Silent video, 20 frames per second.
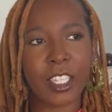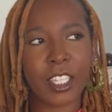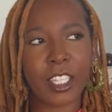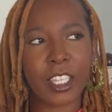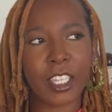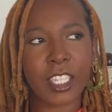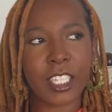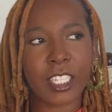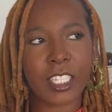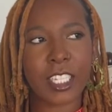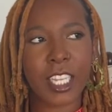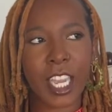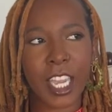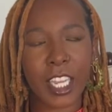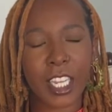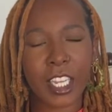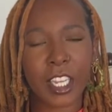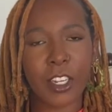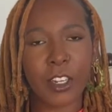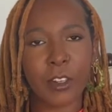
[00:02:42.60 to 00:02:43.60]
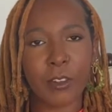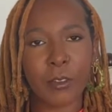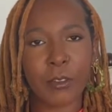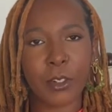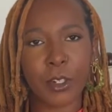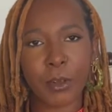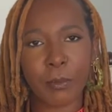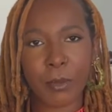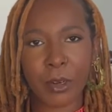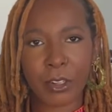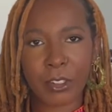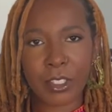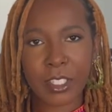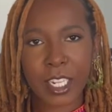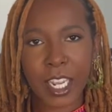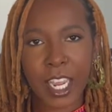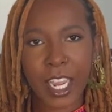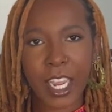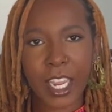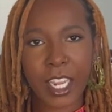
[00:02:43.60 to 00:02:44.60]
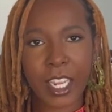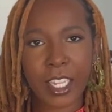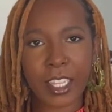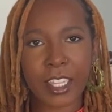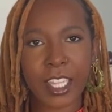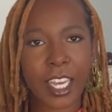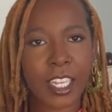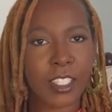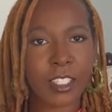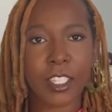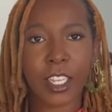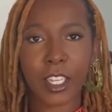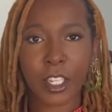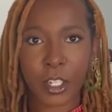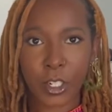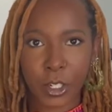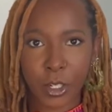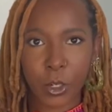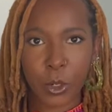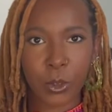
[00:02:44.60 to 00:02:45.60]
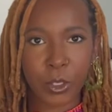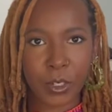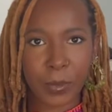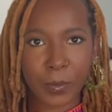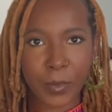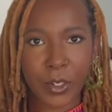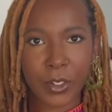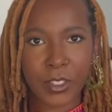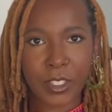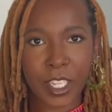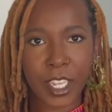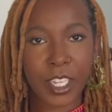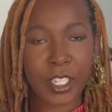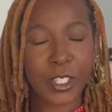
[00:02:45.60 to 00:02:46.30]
the day of your birthday, that's your golden birthday.